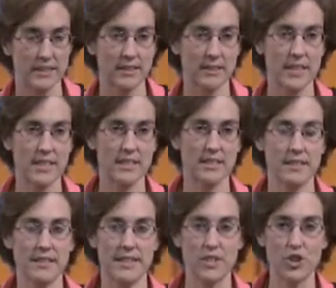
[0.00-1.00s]
right?
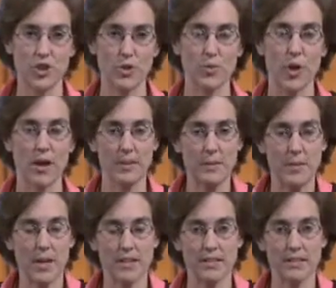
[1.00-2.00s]
The two
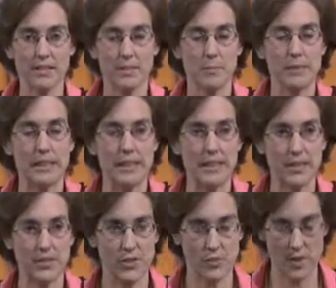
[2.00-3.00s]
are completely
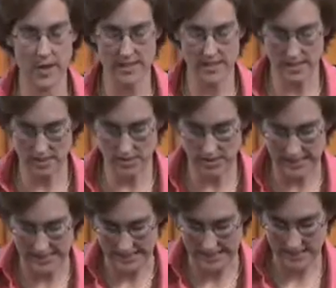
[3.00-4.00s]
intertwined and
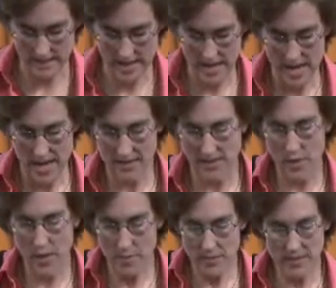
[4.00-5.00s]
interlinked. And
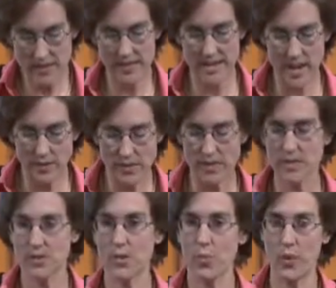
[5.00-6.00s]
so Amos
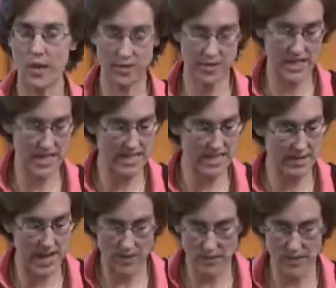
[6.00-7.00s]
denounces the wealthy, he
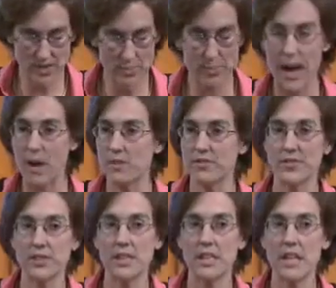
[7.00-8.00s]
denounces the
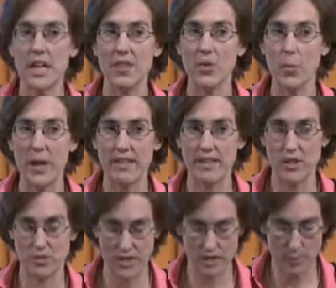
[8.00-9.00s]
powerful, and the way they
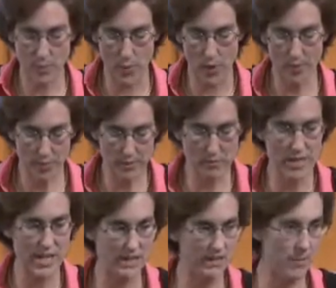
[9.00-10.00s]
treat the poor. I'm going to be
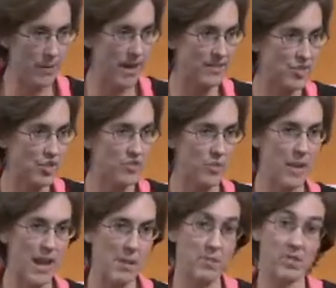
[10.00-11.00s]
reading some passages from
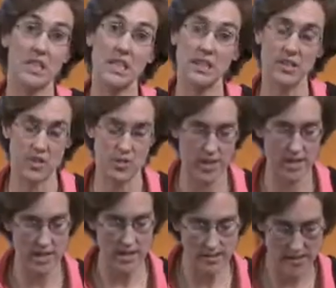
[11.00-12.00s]
Amos to illustrate
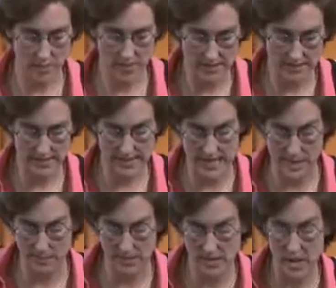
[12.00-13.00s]
some of these
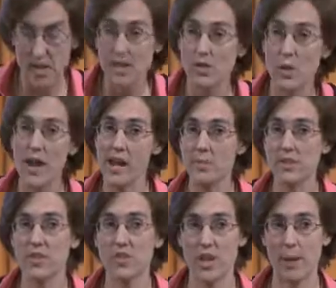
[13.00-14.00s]
themes. So
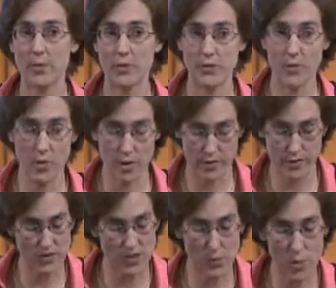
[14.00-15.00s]
Amos chapter 4,
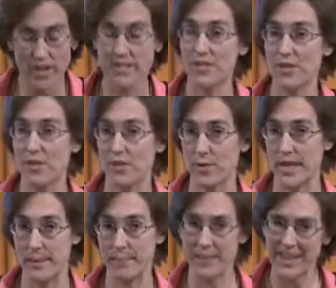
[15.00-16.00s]
verses 1 to
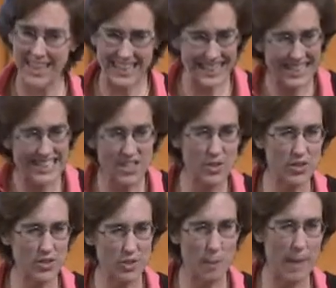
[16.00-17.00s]
3. And listen to
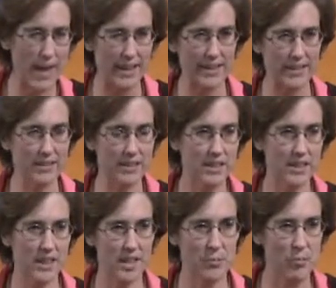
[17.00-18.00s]
the dramatic
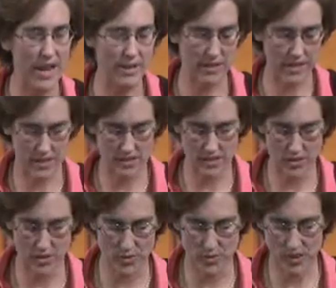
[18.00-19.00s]
rhetoric that's
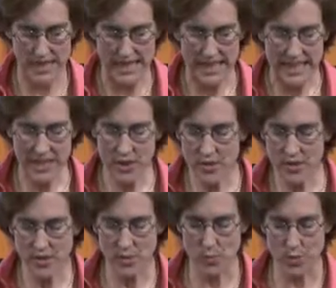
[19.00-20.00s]
used. Hear
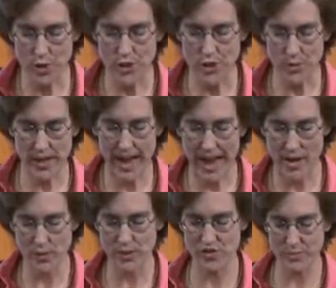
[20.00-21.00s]
this word, you
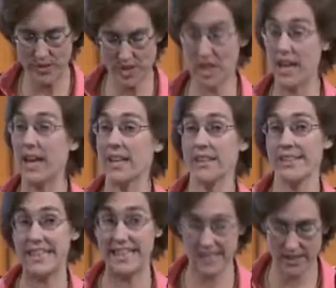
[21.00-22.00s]
cows of Bashan on
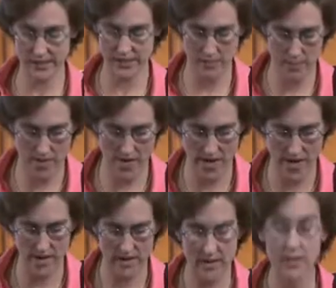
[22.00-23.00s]
the hill of
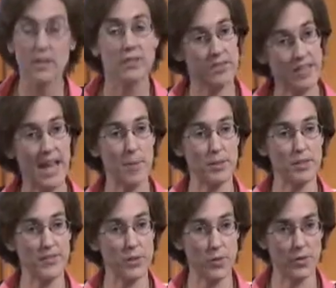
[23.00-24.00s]
Samaria. It's the capital
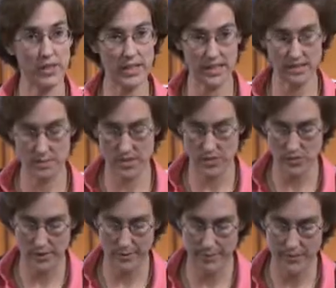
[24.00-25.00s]
of the northern kingdom,
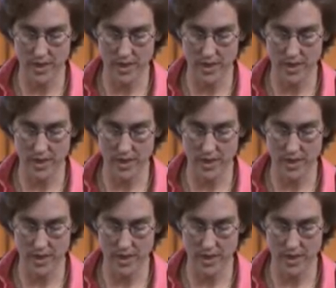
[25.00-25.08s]
Israel.